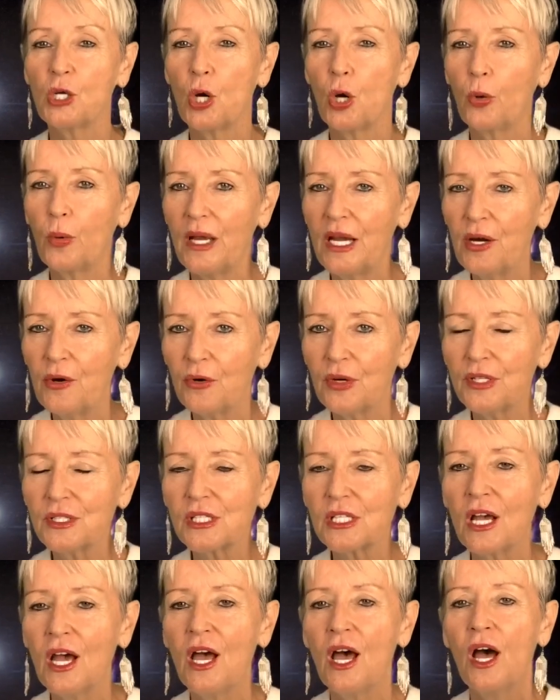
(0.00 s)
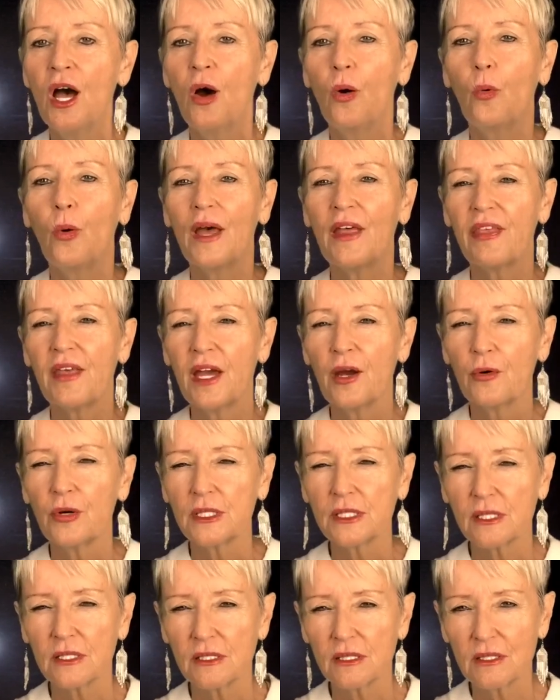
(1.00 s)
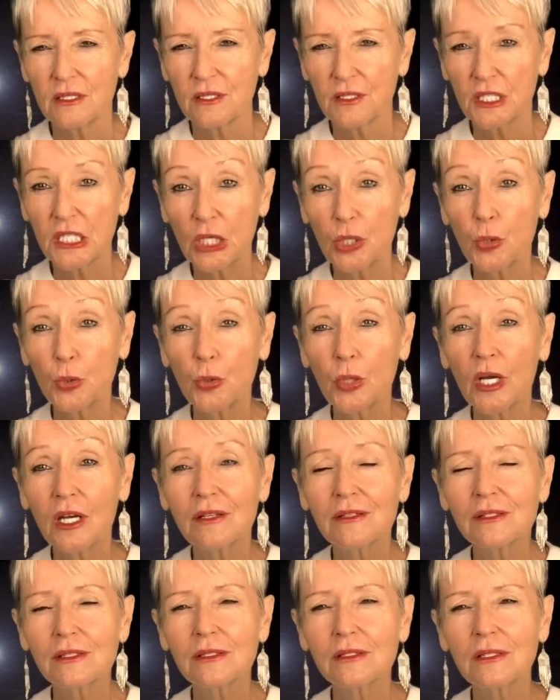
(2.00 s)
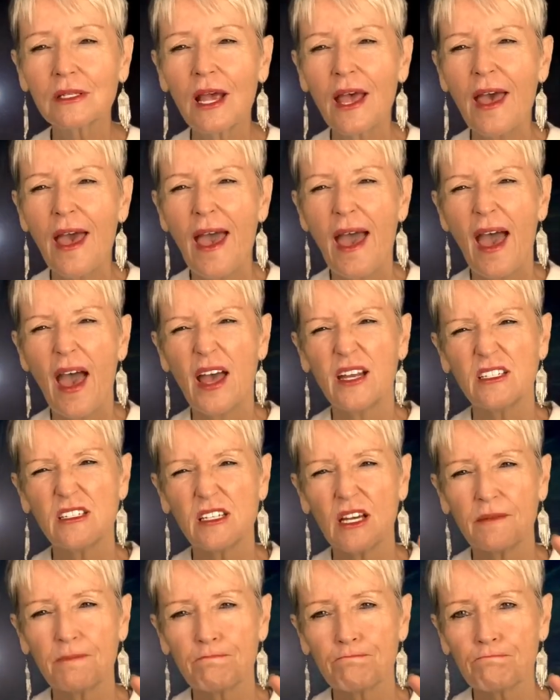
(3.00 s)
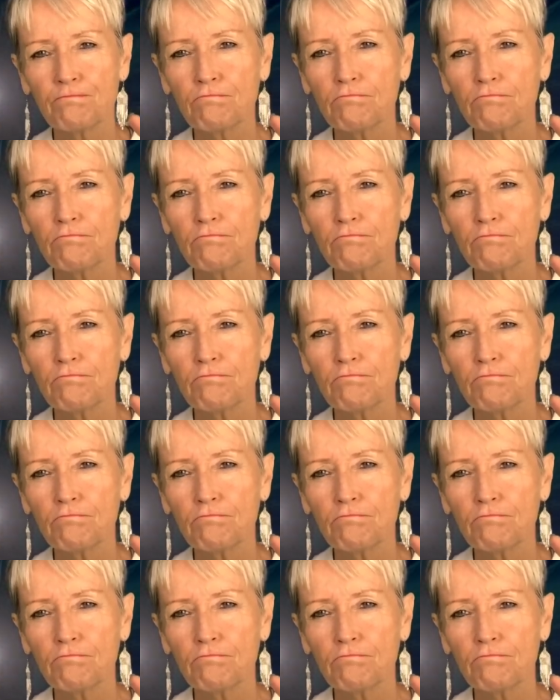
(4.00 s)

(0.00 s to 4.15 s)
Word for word: coherence, where there is a stillness and um,